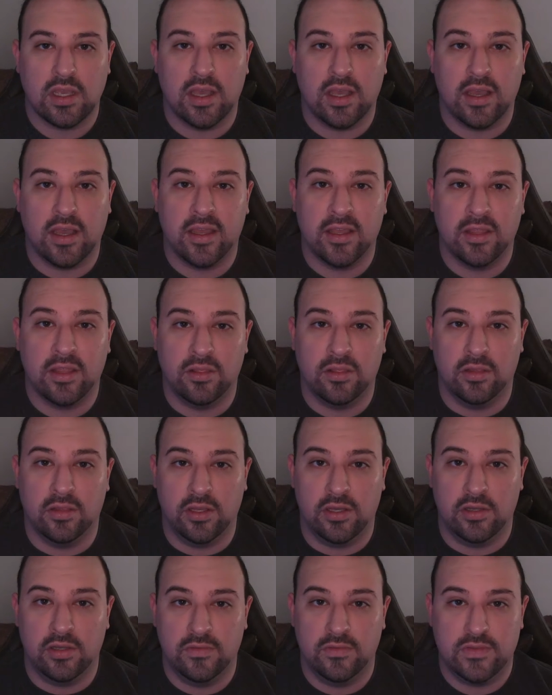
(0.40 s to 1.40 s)
I
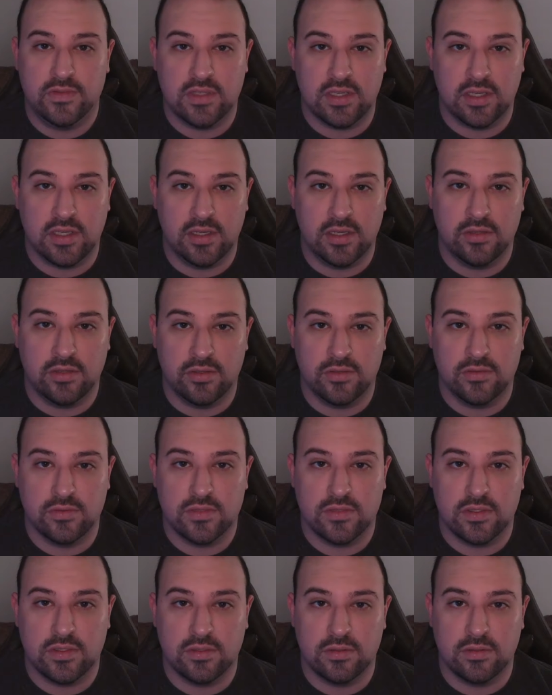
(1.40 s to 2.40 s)
loved Halo
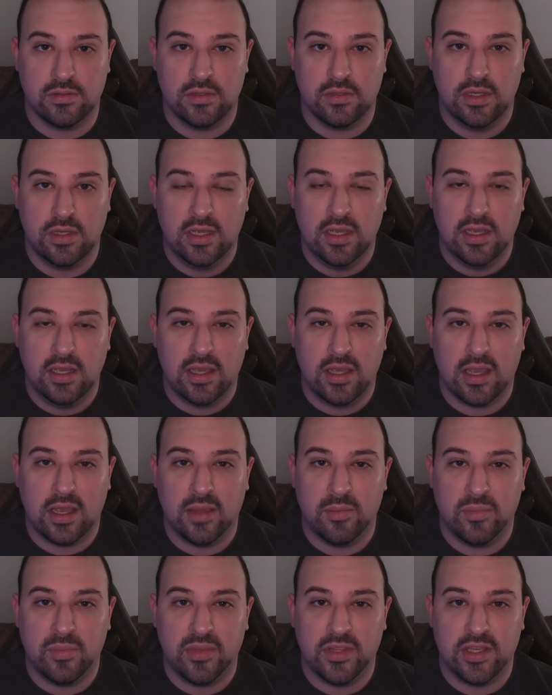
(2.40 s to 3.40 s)
2. I
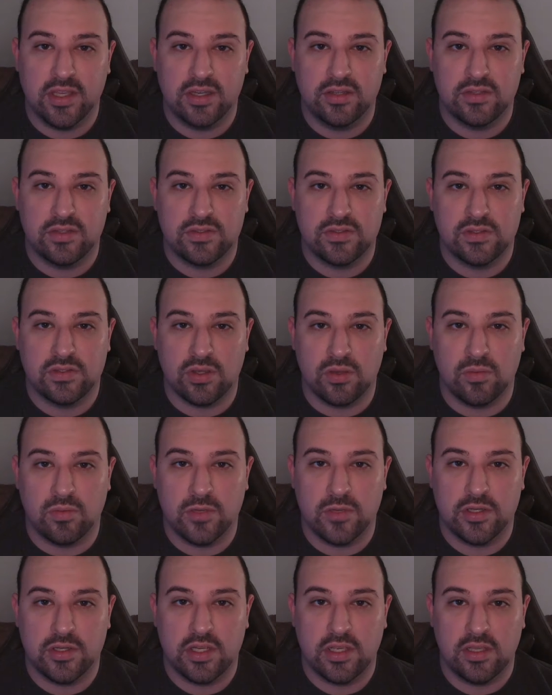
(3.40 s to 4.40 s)
played so
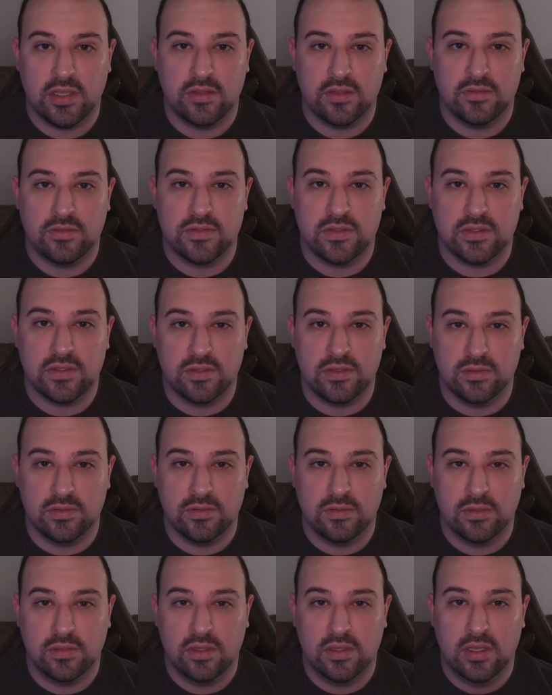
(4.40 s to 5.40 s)
much Halo
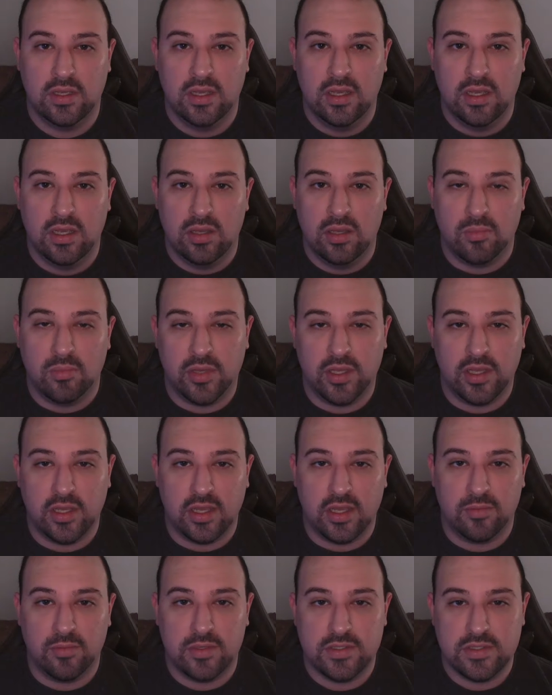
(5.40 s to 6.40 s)
2, but
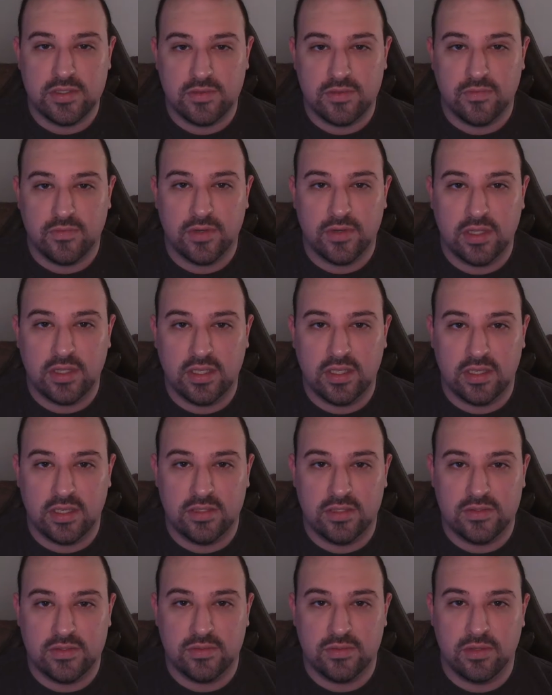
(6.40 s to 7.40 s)
I wasn't really
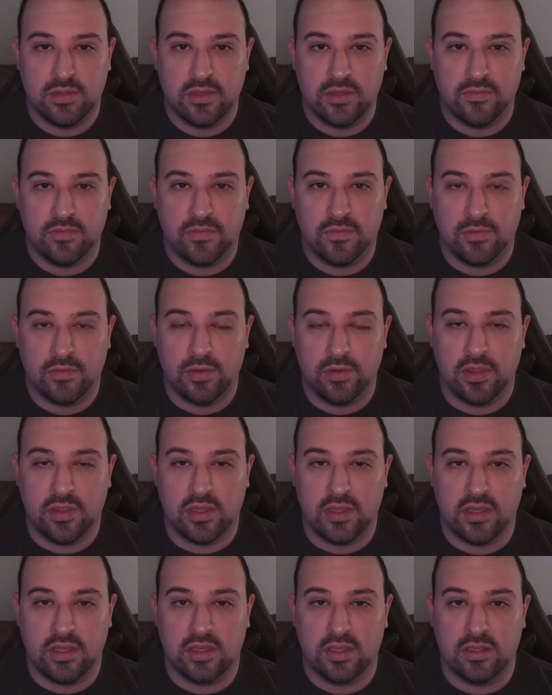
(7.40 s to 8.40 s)
into it for
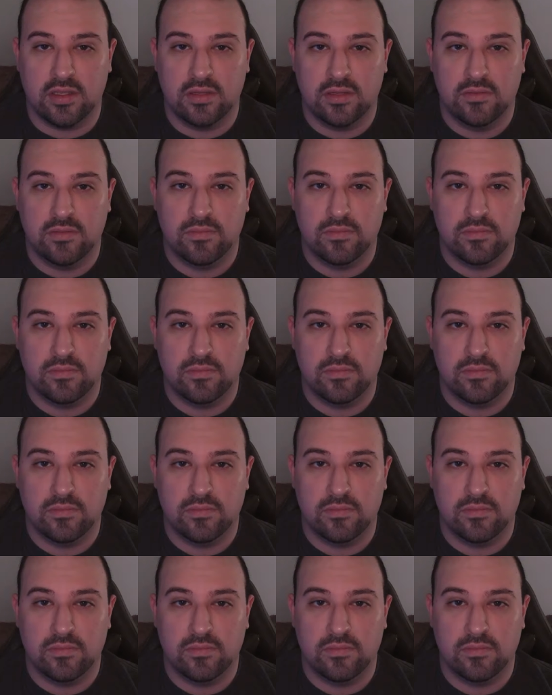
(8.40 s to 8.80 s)
the